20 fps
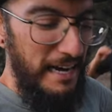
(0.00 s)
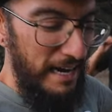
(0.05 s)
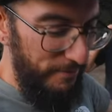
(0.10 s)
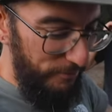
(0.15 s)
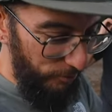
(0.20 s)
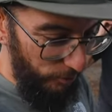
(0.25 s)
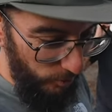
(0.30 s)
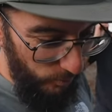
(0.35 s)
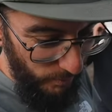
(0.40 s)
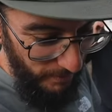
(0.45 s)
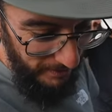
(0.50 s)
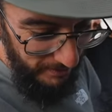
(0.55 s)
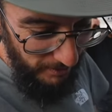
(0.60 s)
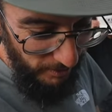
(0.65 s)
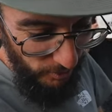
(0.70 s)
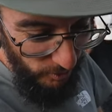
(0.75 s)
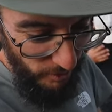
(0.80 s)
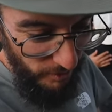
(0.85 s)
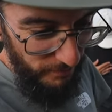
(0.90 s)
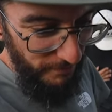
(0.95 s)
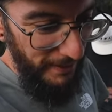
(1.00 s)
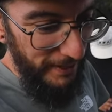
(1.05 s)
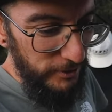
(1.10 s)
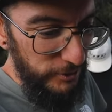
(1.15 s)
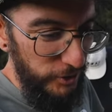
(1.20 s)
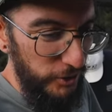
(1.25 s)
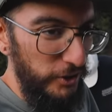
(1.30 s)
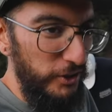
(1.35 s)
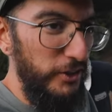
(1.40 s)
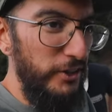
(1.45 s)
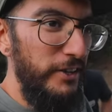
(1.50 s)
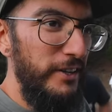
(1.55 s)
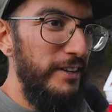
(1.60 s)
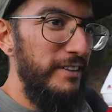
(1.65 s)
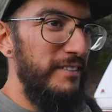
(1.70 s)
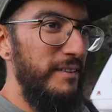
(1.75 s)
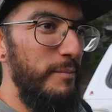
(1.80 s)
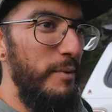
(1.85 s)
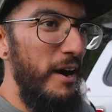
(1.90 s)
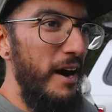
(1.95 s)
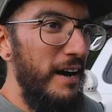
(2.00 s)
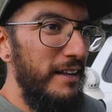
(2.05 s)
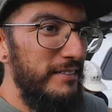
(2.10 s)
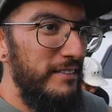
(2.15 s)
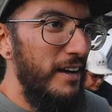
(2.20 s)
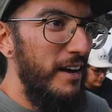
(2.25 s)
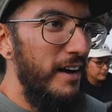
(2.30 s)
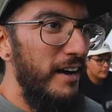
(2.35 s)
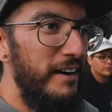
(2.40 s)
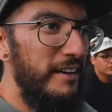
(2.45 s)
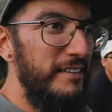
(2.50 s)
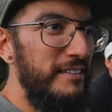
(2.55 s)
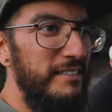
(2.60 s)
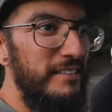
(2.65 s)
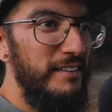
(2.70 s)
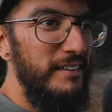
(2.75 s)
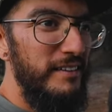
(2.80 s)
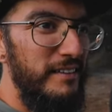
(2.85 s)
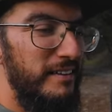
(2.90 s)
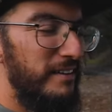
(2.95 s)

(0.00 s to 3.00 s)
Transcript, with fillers: After a quick little adventure, some hot dogs,